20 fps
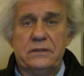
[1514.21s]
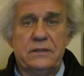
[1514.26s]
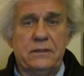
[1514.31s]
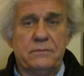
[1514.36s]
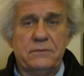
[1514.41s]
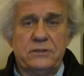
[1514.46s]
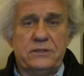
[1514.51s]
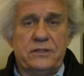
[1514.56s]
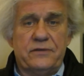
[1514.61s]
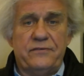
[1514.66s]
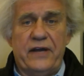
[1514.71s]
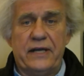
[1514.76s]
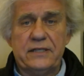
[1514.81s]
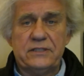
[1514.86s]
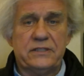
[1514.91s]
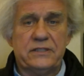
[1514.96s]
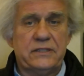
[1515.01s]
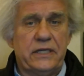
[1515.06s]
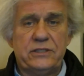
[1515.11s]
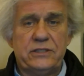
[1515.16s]
the, most
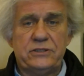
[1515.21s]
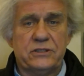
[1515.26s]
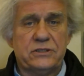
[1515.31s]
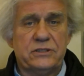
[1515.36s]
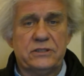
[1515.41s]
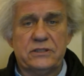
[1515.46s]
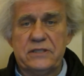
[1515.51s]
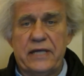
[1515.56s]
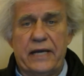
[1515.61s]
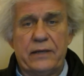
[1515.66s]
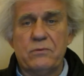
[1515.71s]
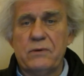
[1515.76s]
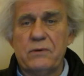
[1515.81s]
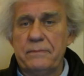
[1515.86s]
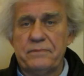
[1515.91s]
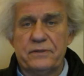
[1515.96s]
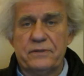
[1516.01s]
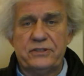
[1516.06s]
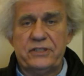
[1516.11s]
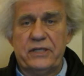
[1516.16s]
advanced nations is like
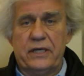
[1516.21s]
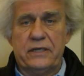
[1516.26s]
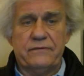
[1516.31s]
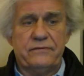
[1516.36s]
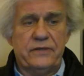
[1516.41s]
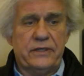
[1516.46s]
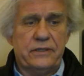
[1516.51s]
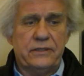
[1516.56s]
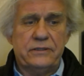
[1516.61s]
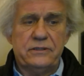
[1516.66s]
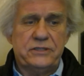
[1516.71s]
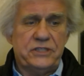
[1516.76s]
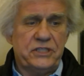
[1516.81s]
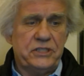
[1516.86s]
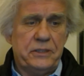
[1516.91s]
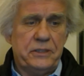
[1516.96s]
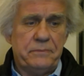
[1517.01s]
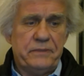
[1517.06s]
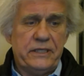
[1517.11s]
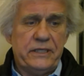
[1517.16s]
one percent of their
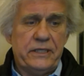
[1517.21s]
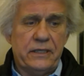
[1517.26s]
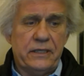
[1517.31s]
GDP.